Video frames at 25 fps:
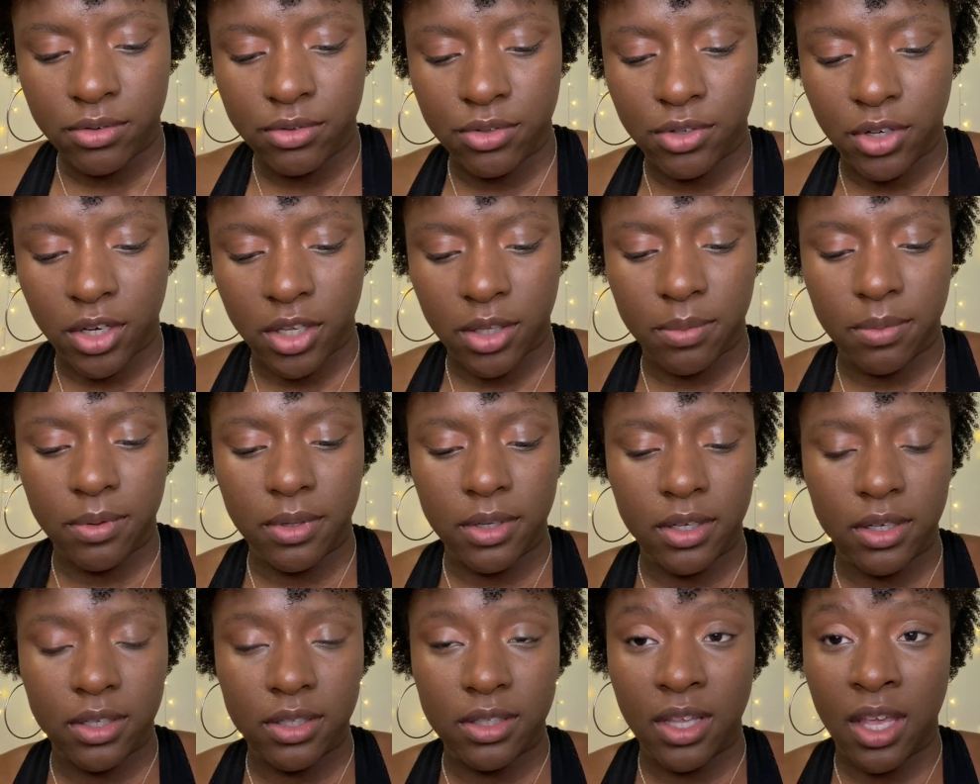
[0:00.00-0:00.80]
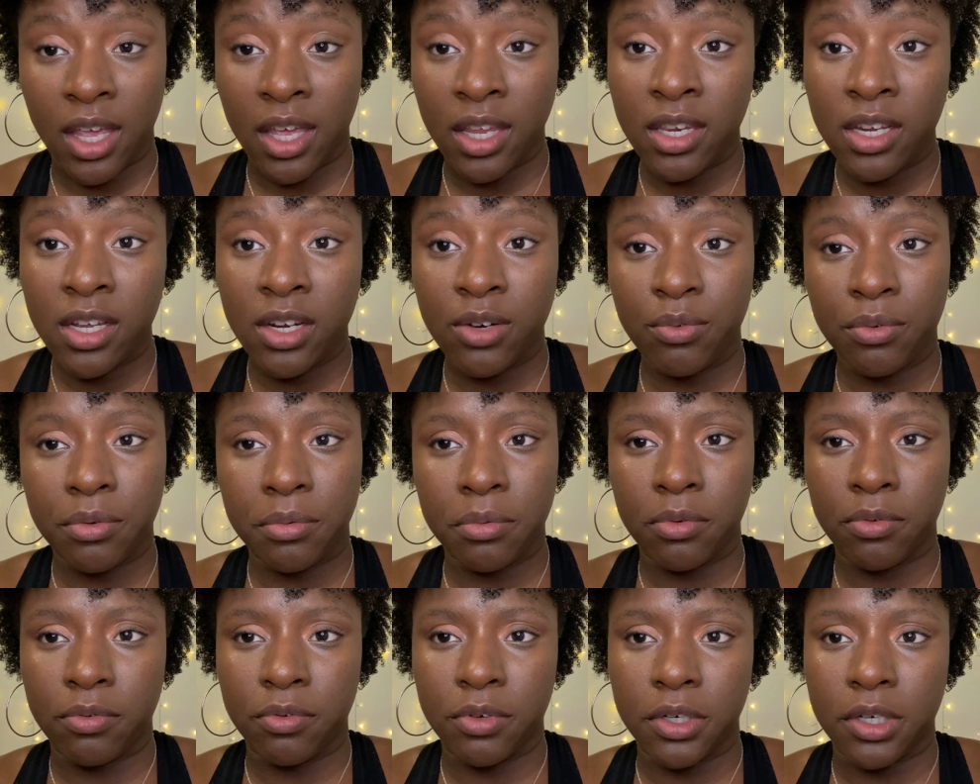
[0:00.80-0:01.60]
just because it did
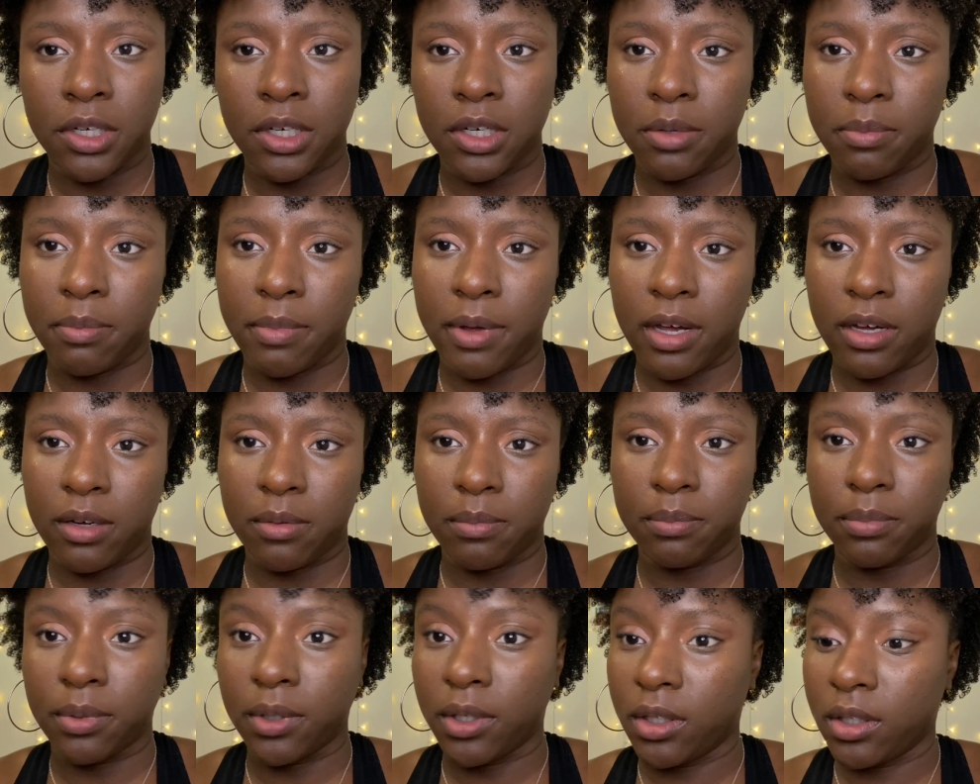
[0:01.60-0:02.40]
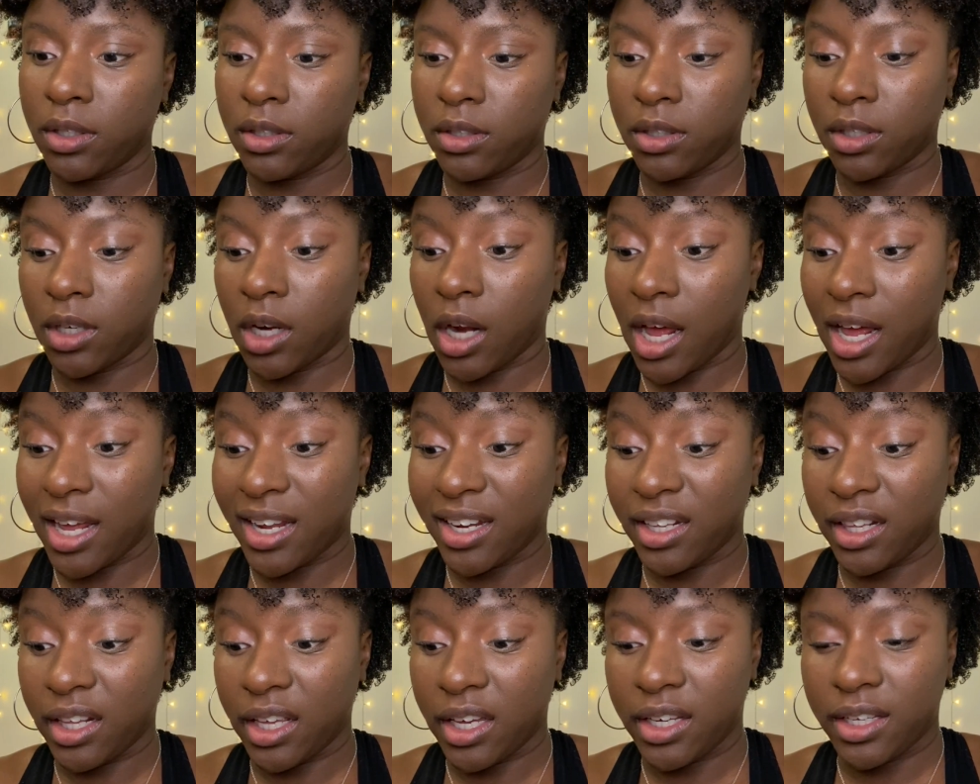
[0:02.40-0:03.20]
remove a good amount, but
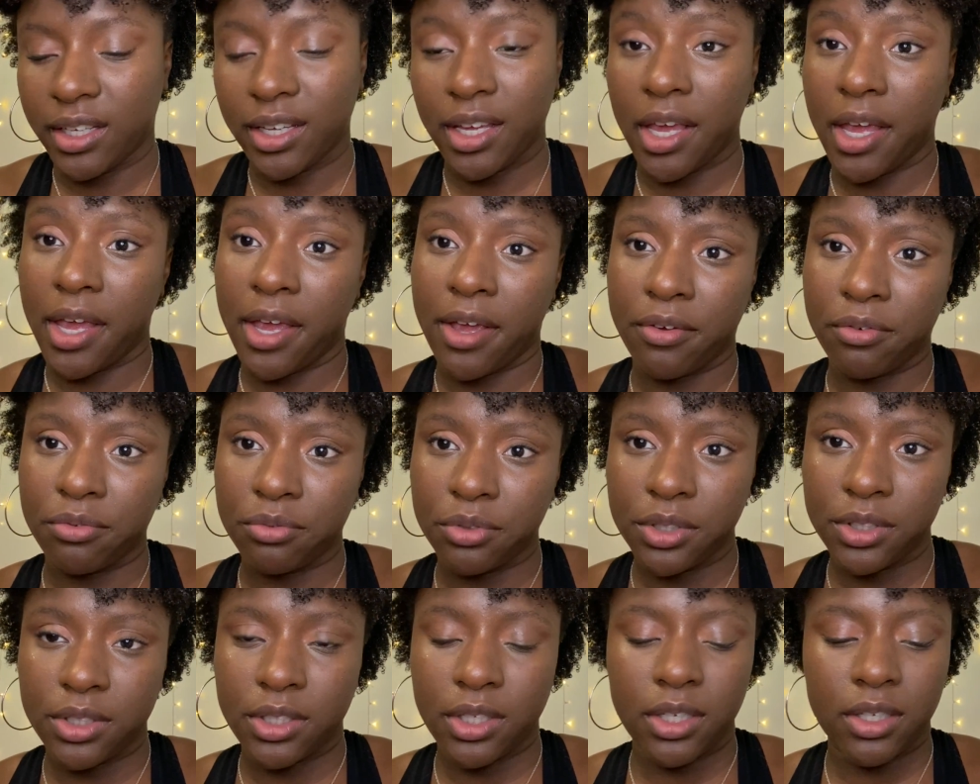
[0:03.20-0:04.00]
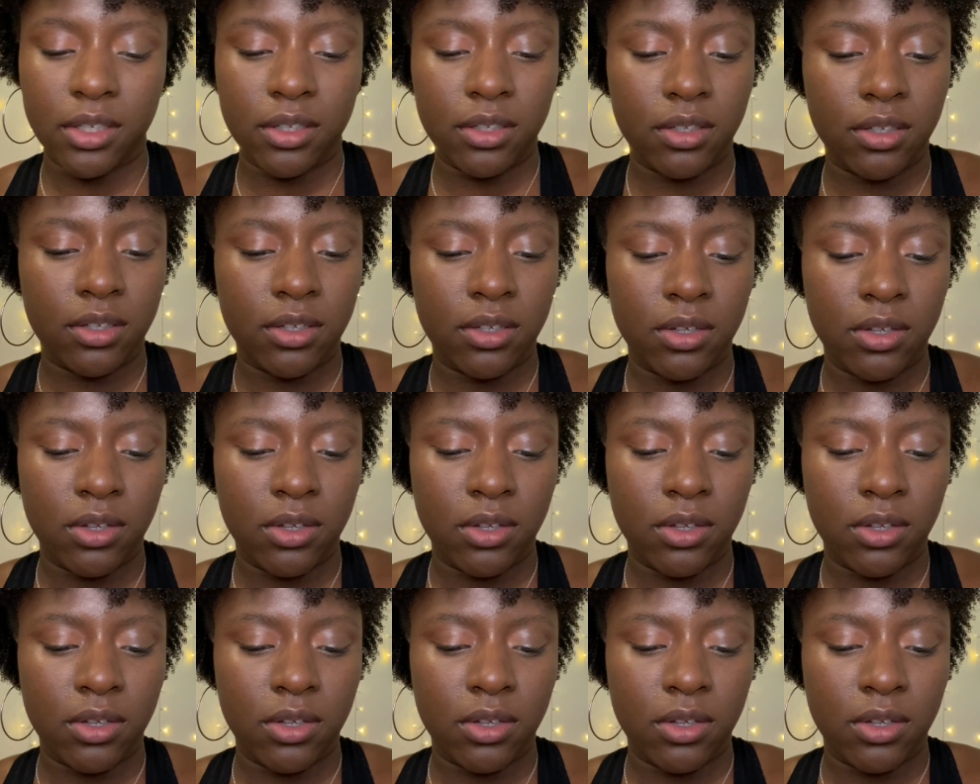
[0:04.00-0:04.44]
not like everything.